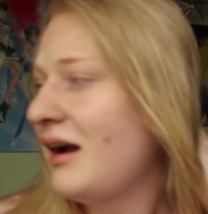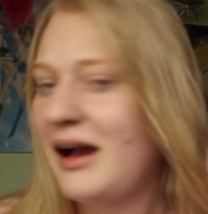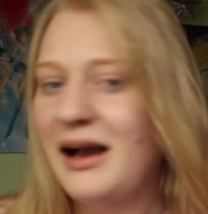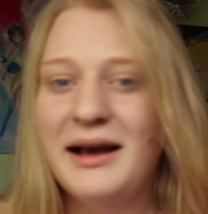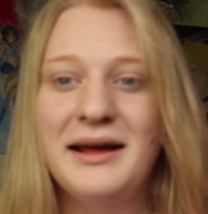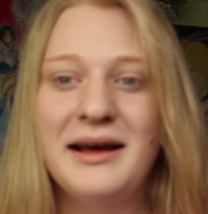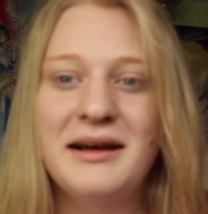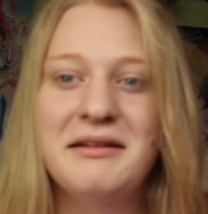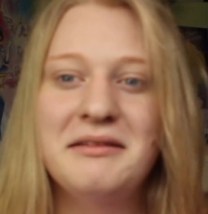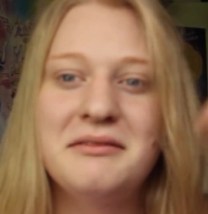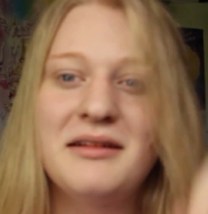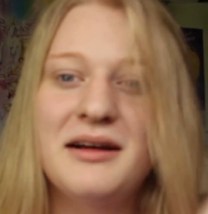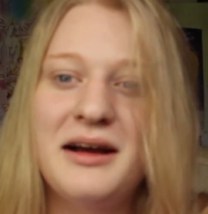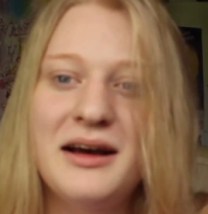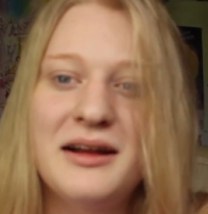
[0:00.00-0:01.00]

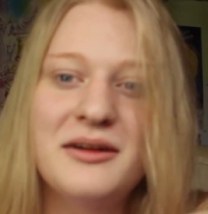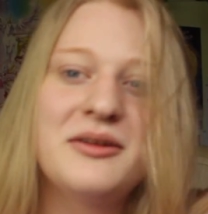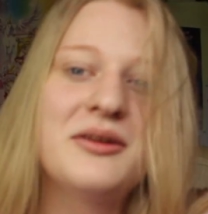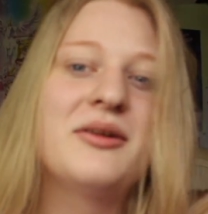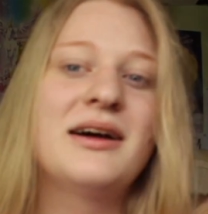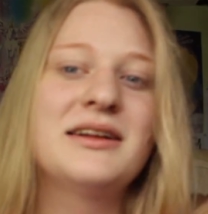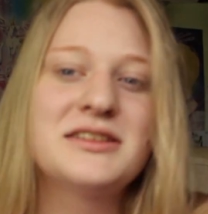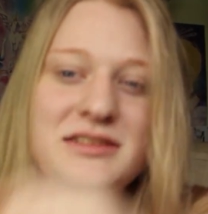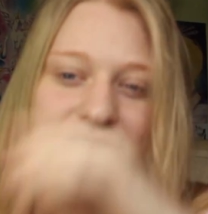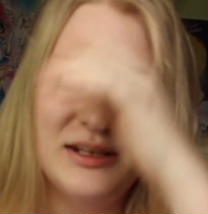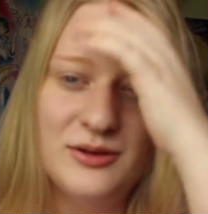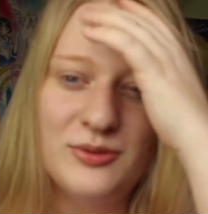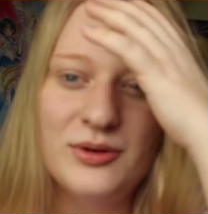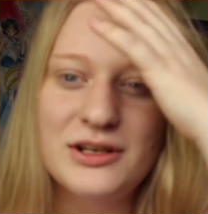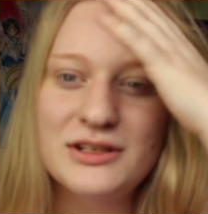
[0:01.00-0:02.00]
I don't know, I just
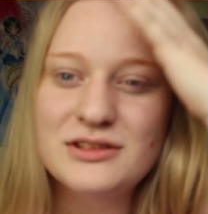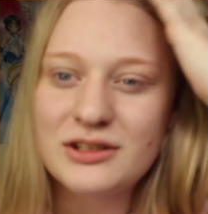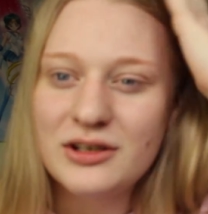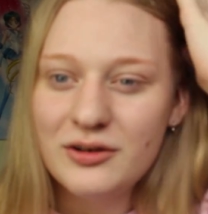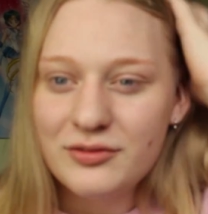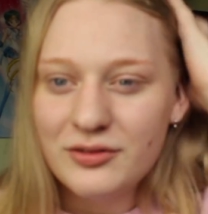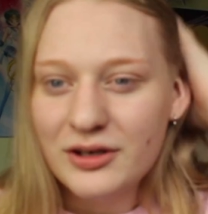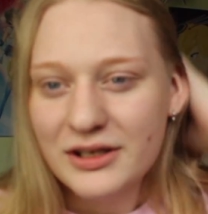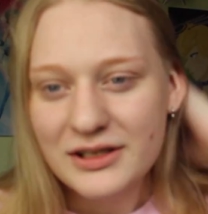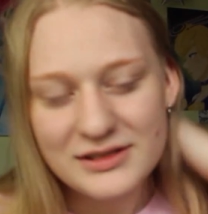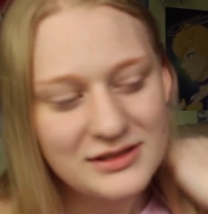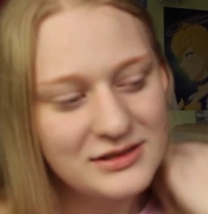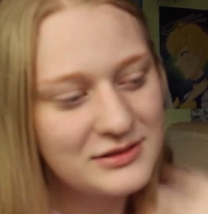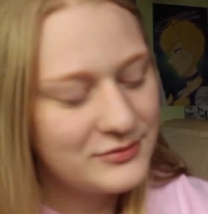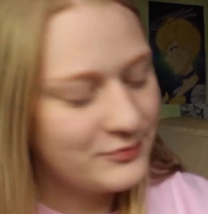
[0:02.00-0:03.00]
kind of wanted to go for it.
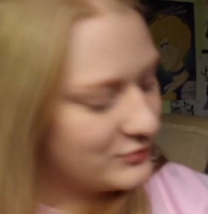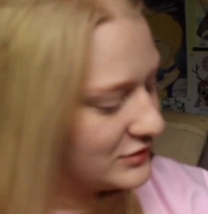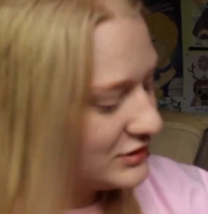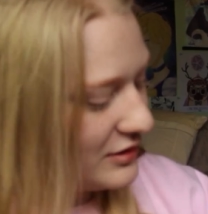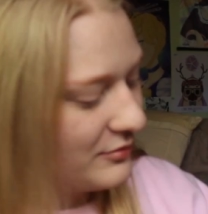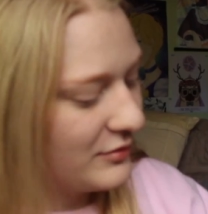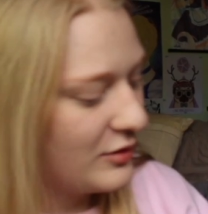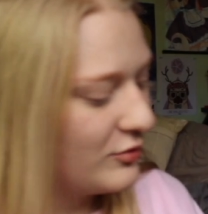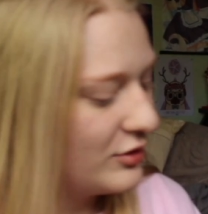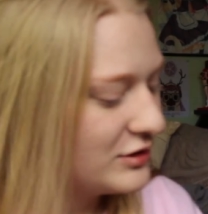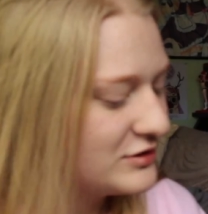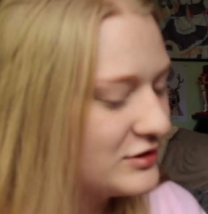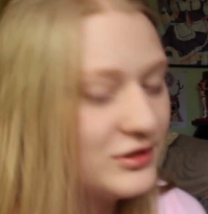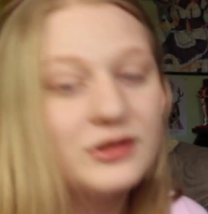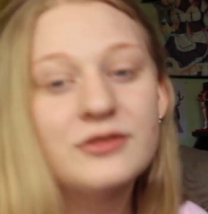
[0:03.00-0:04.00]
It's something I
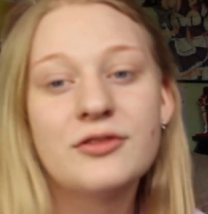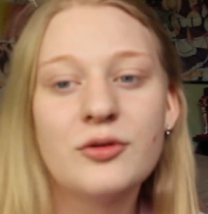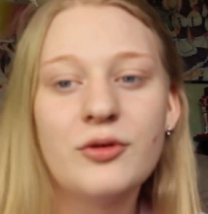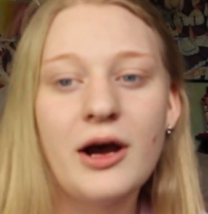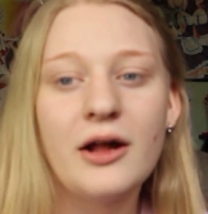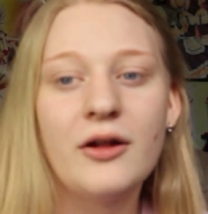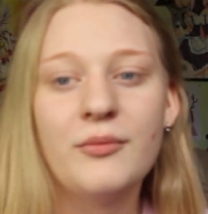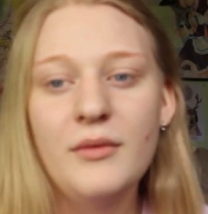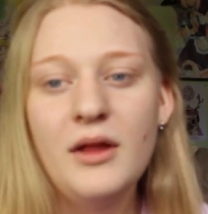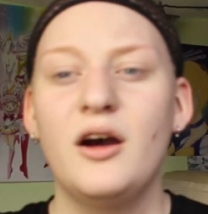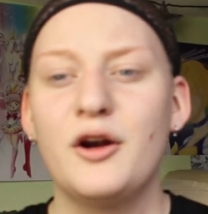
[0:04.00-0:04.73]
wanted to do for a while.